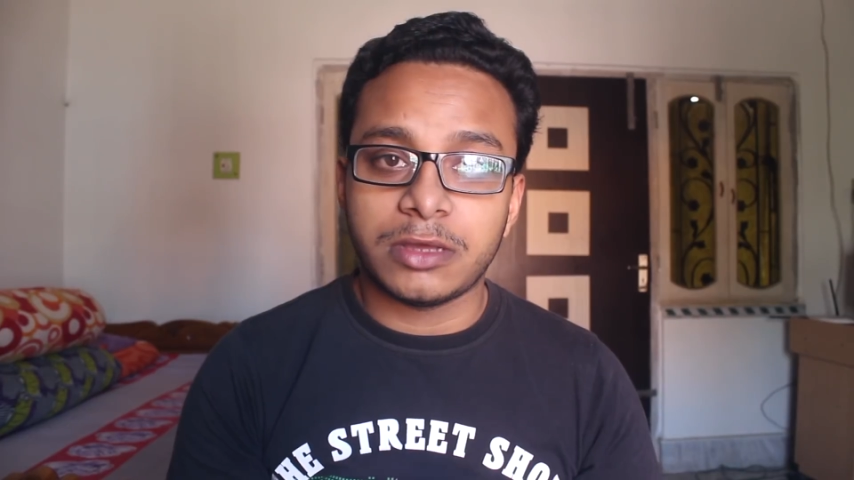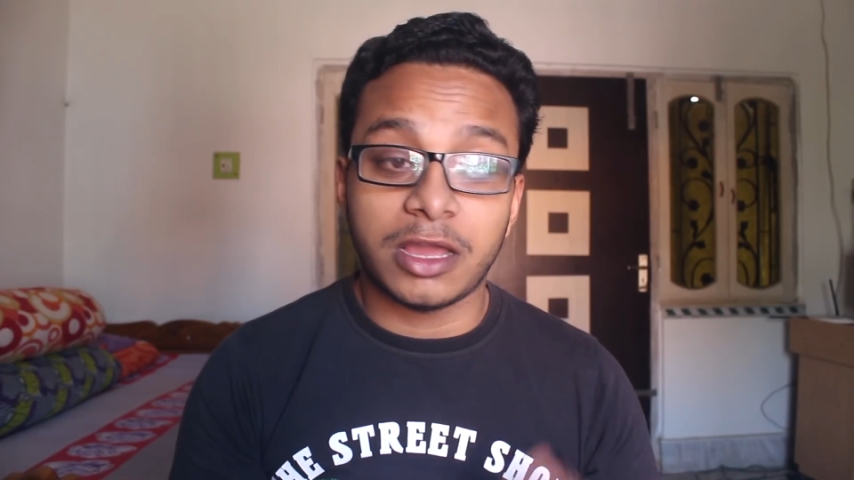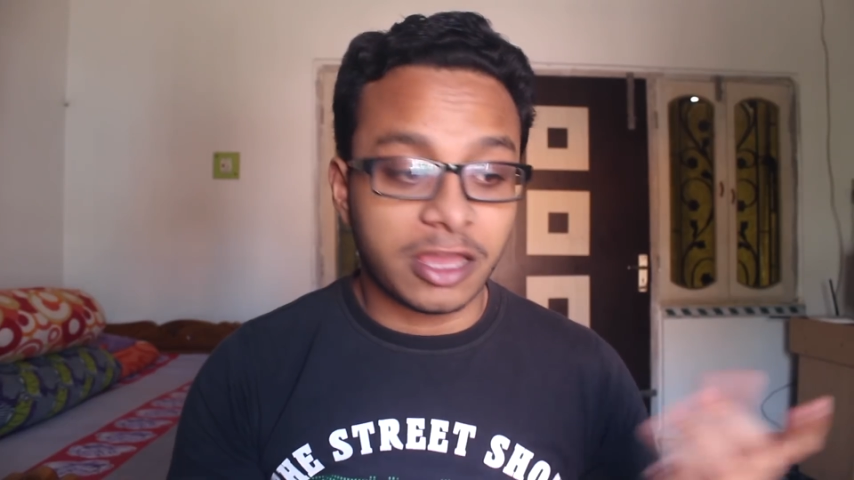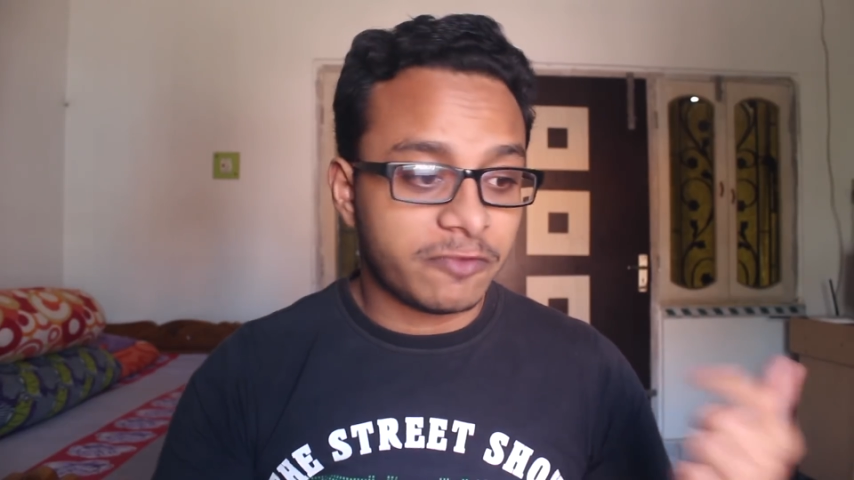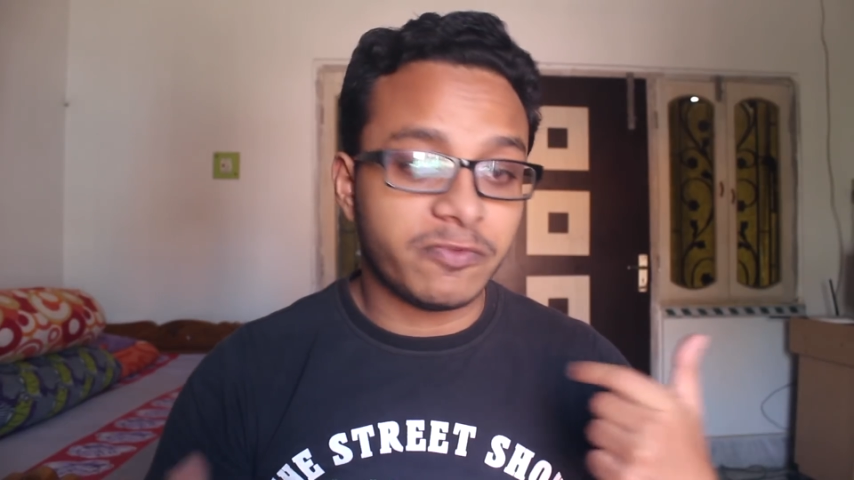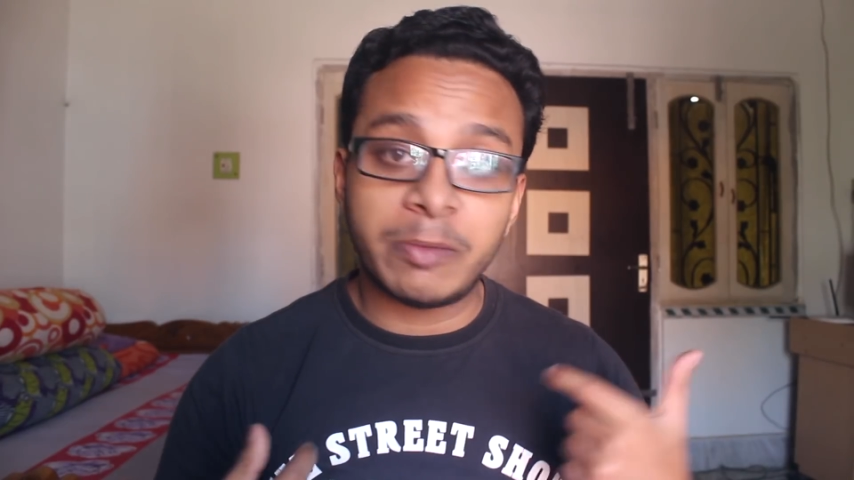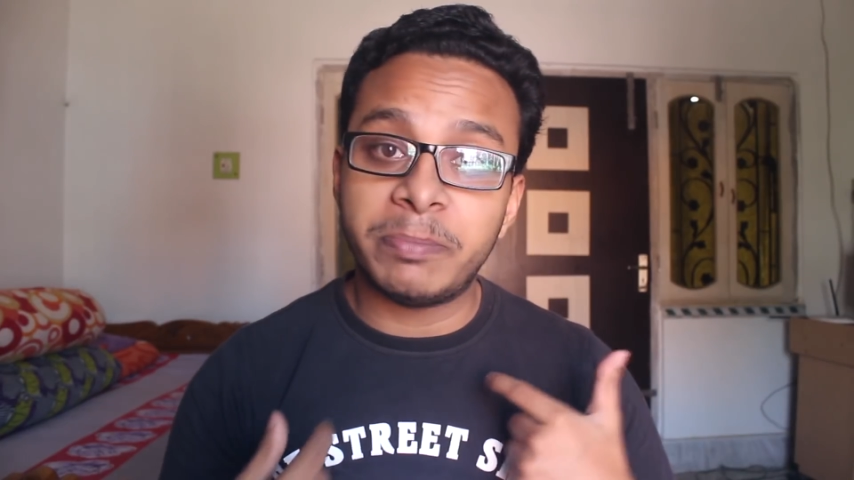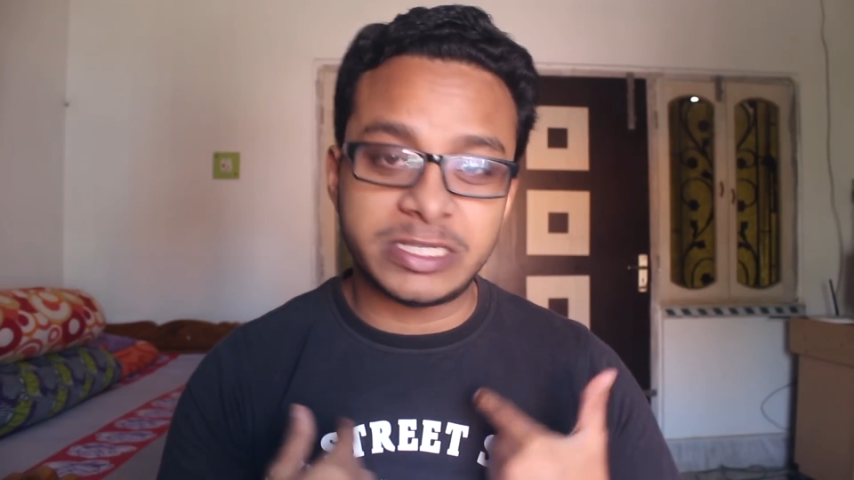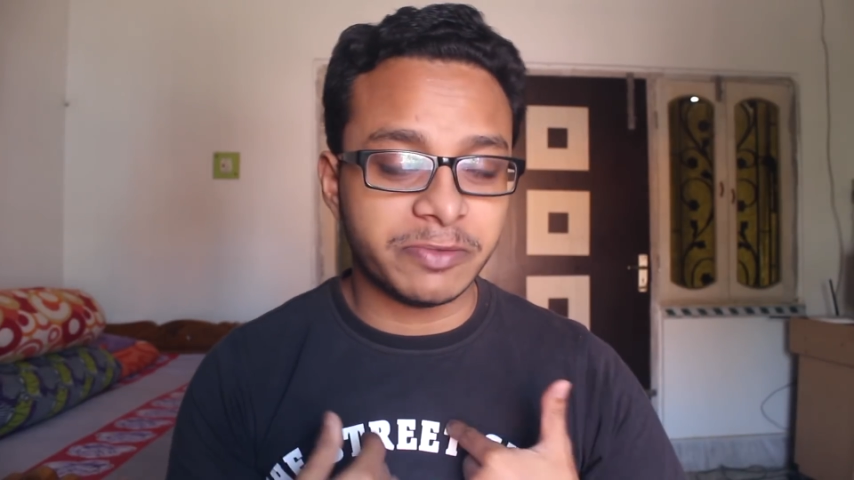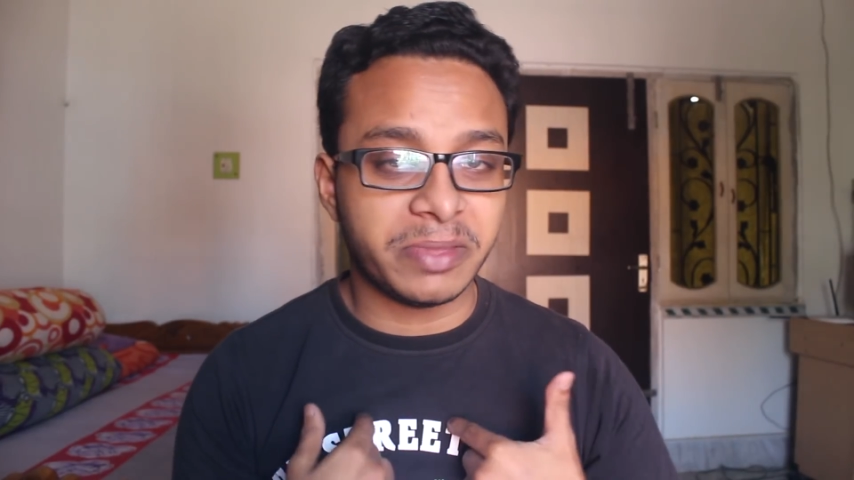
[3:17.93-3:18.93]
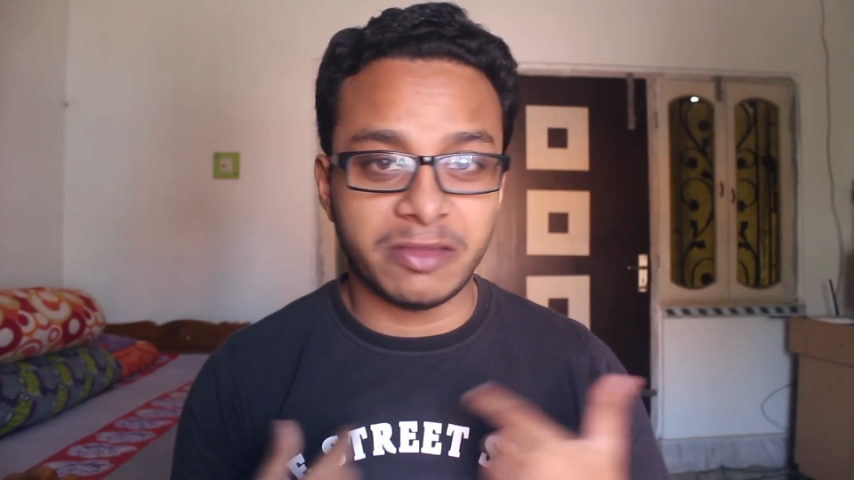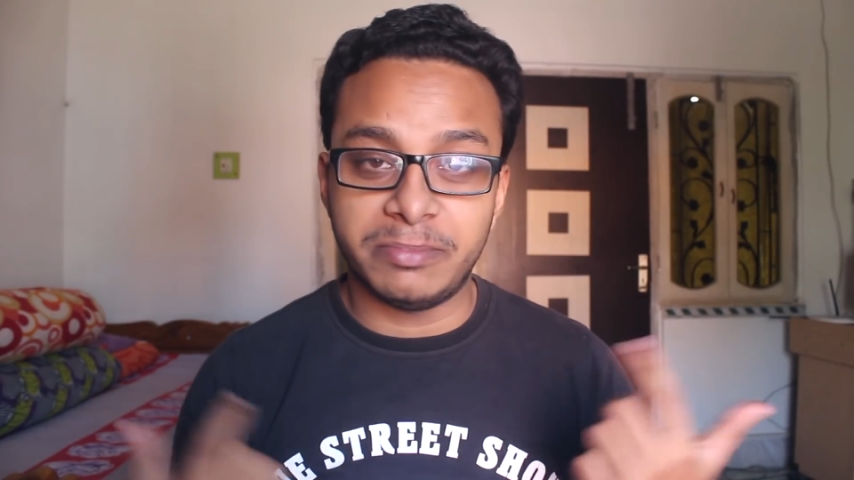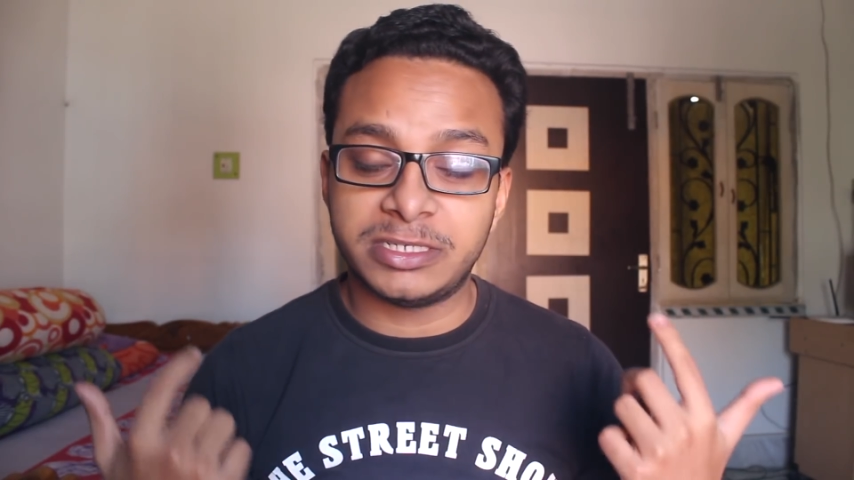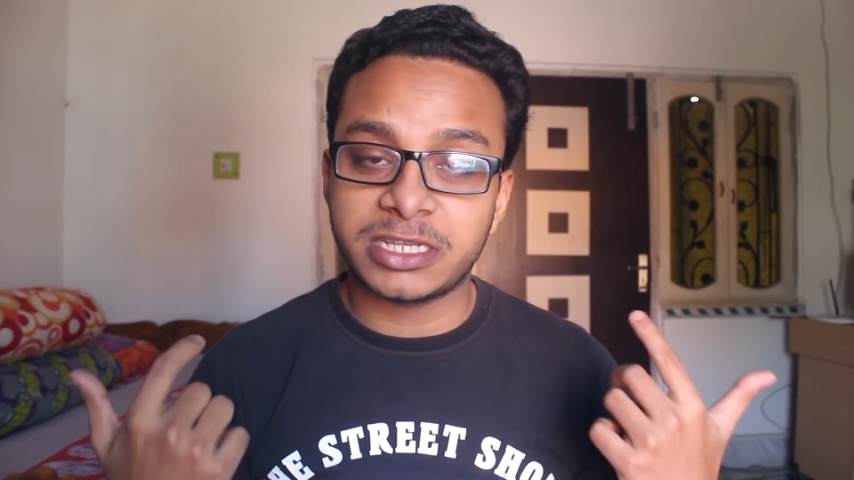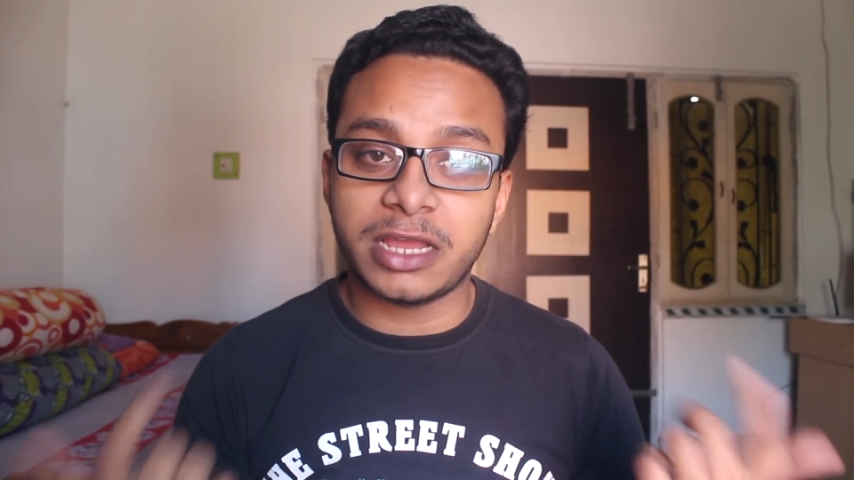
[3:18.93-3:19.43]
I have a PC
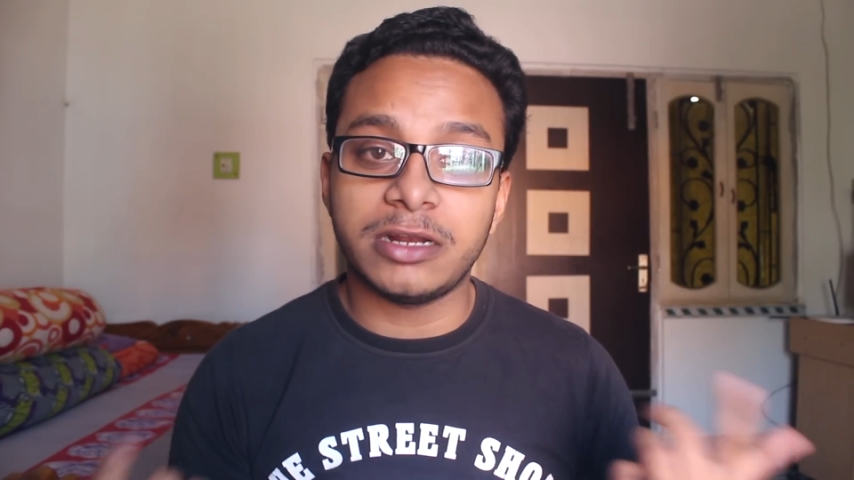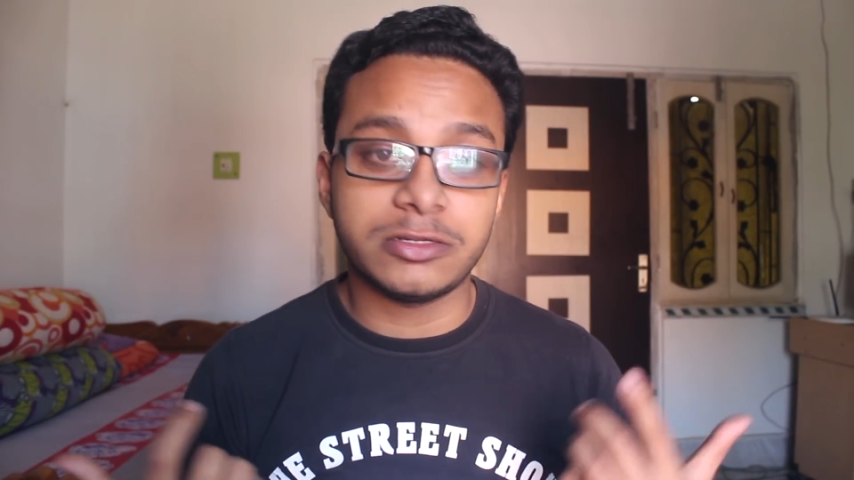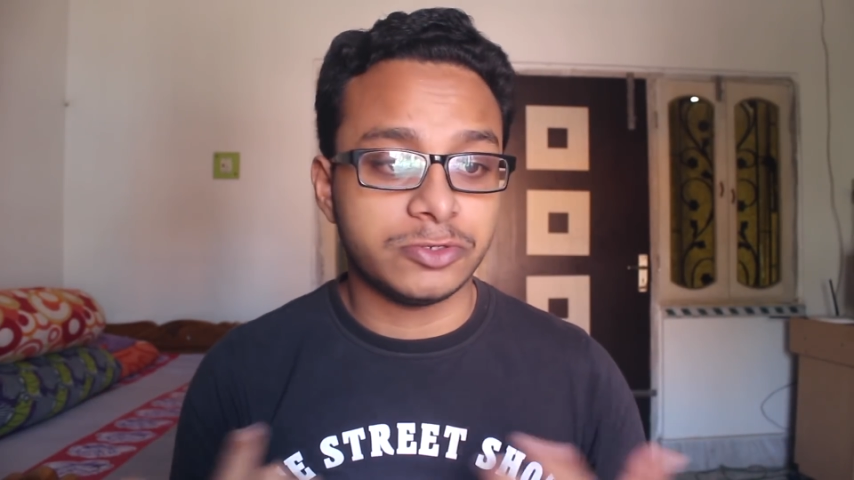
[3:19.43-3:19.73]
fingerprint scanner,